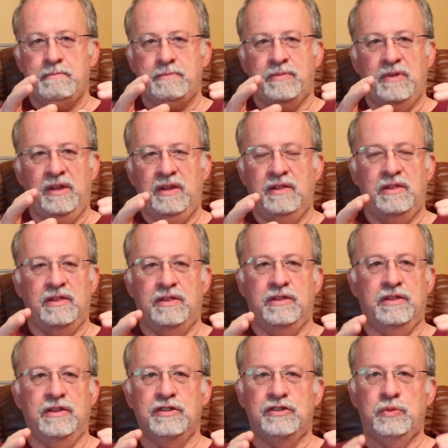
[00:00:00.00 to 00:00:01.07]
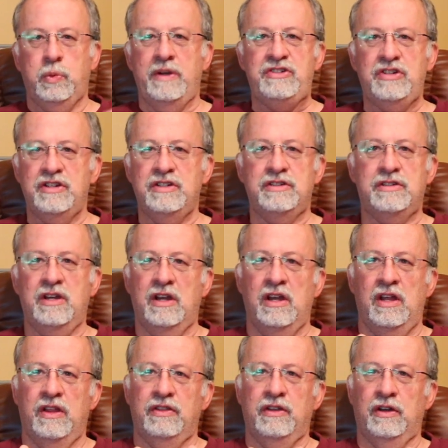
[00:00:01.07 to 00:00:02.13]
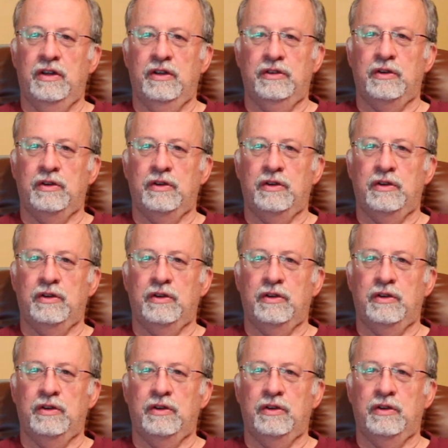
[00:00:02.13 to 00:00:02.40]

The switches, the